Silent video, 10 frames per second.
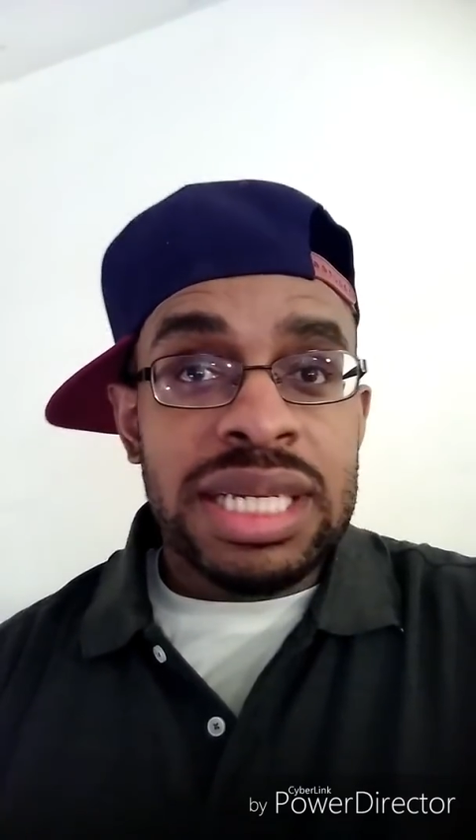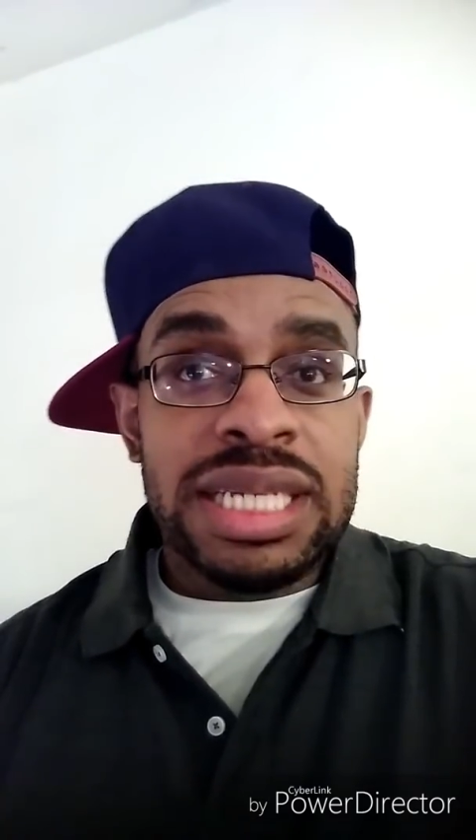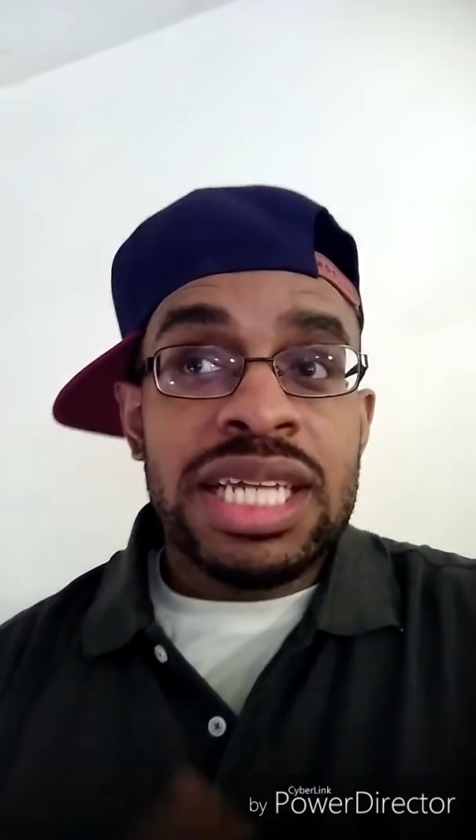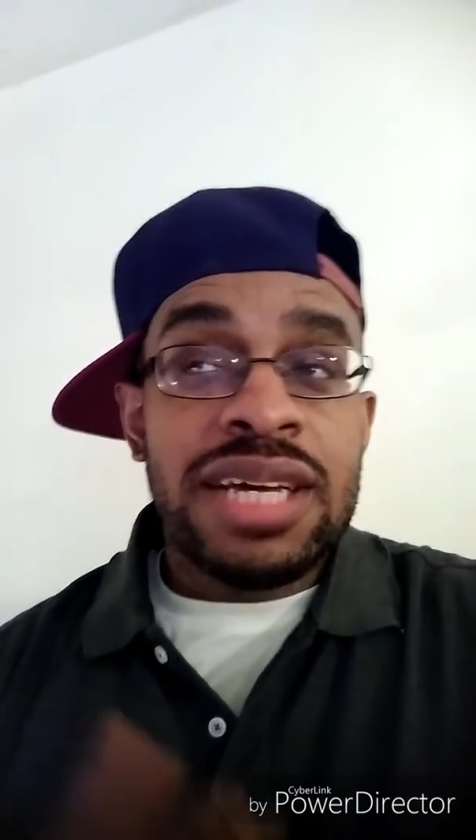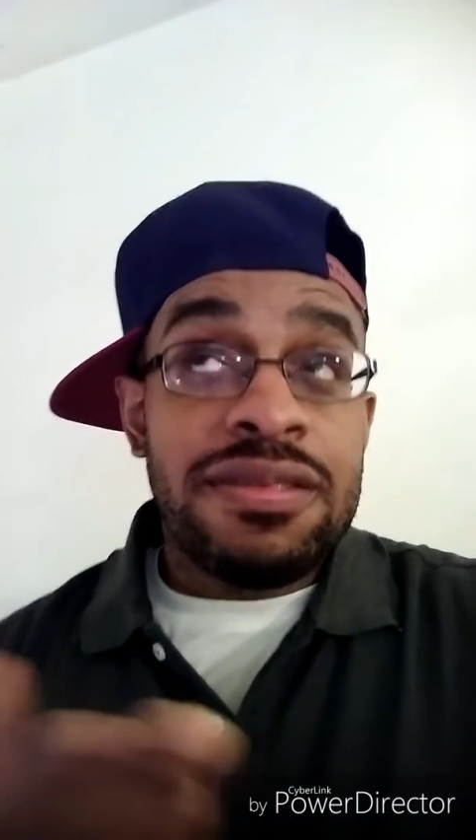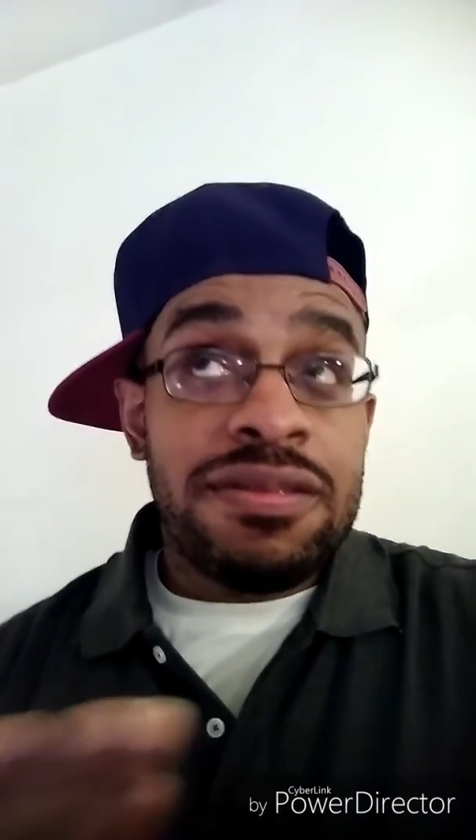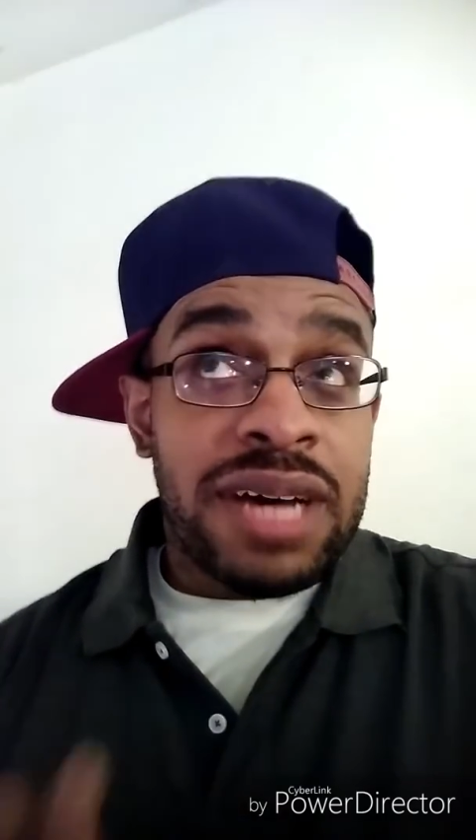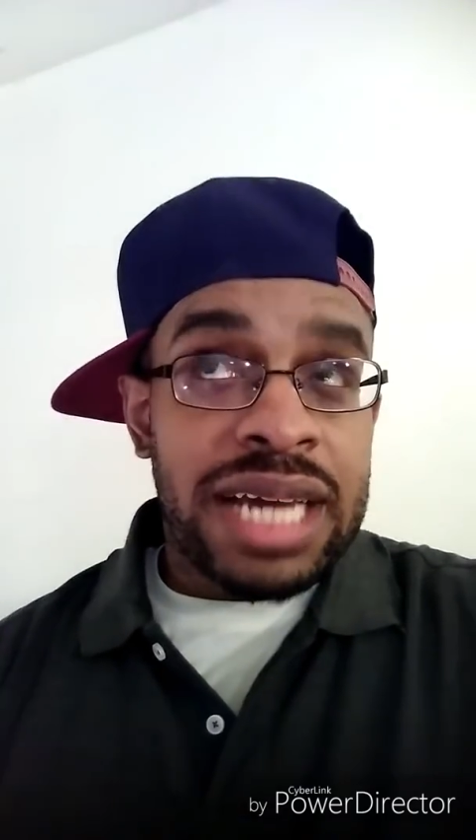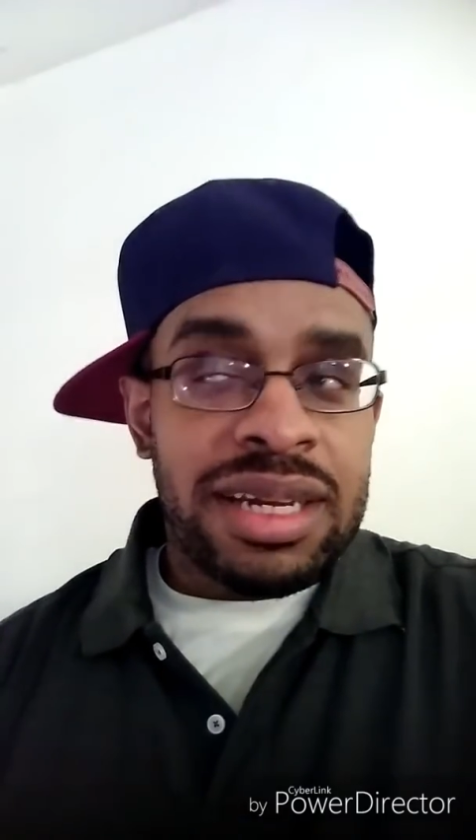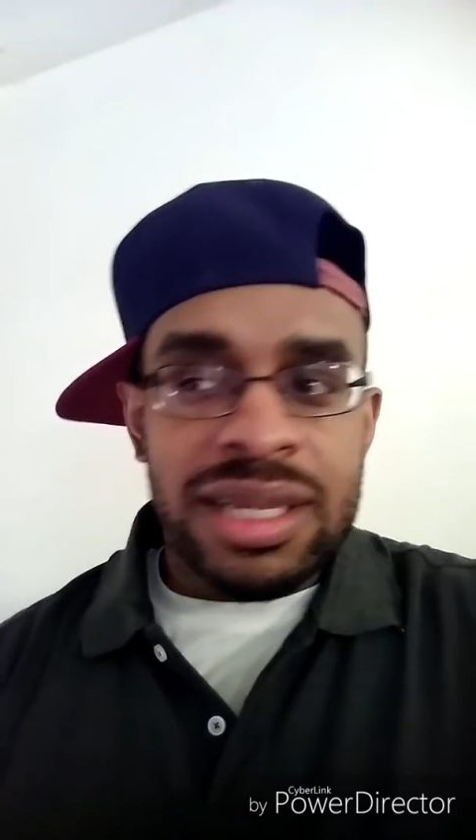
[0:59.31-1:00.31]
is
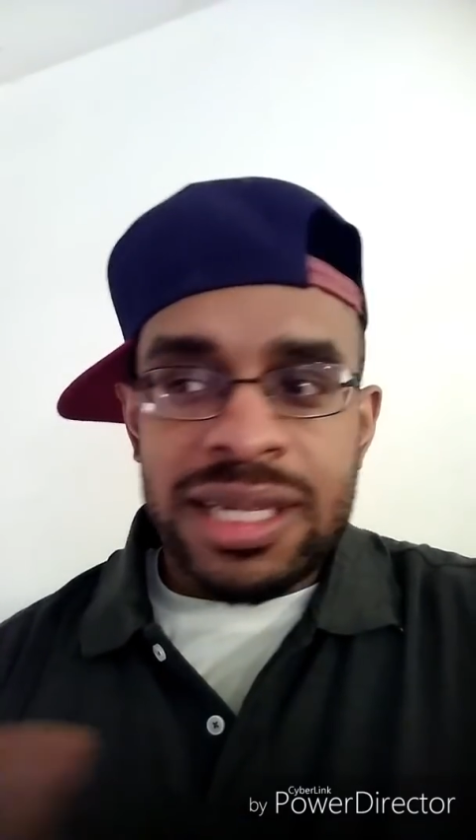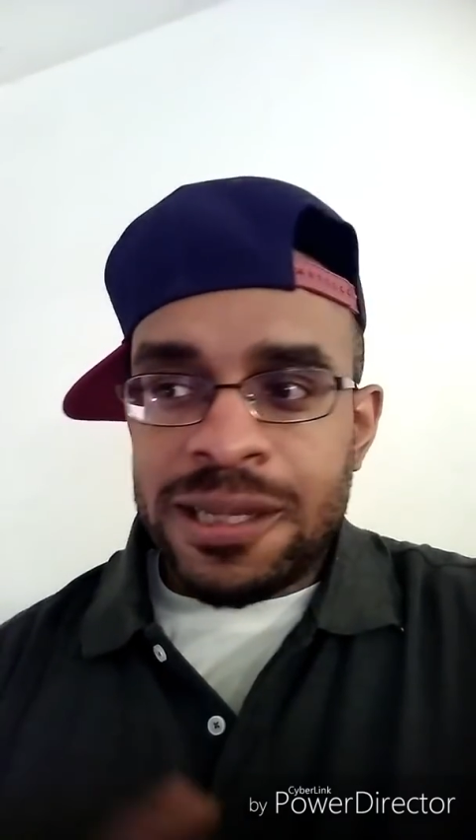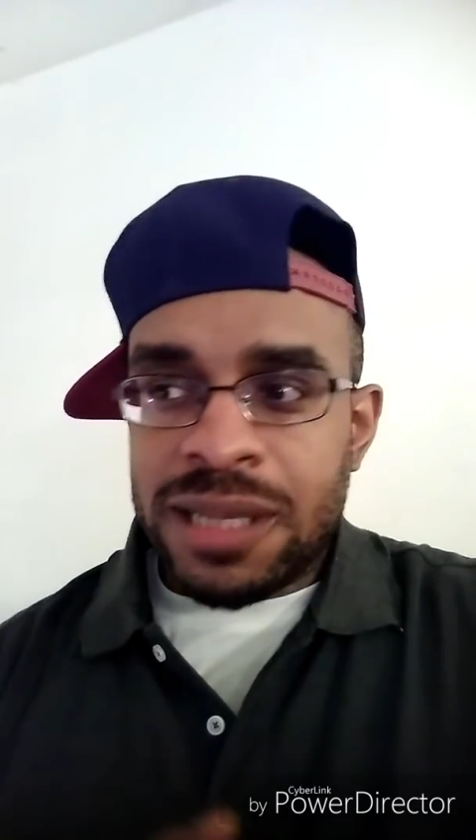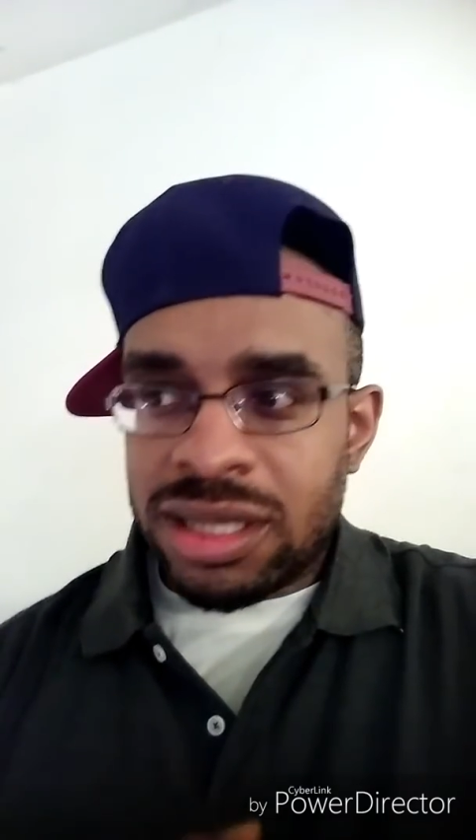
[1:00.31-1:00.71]
finally,